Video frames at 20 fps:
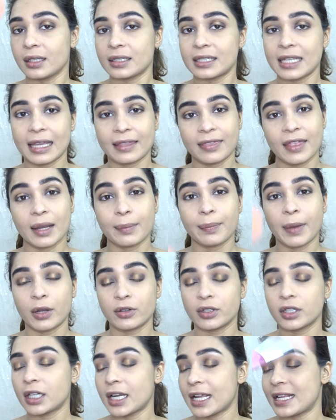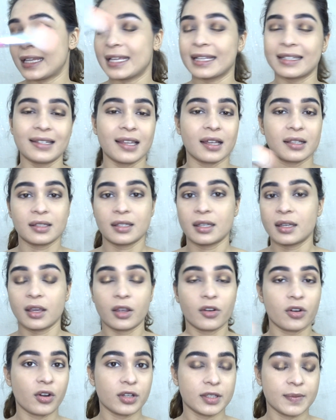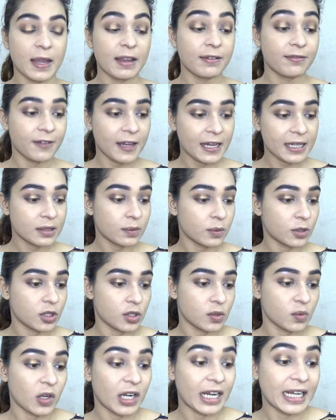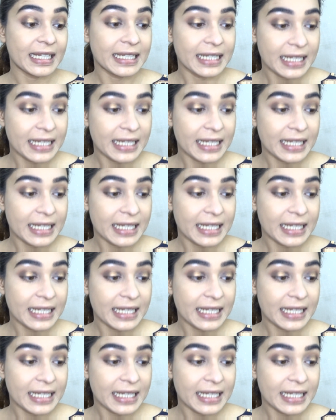take that powder and like dust it across my face, which is what I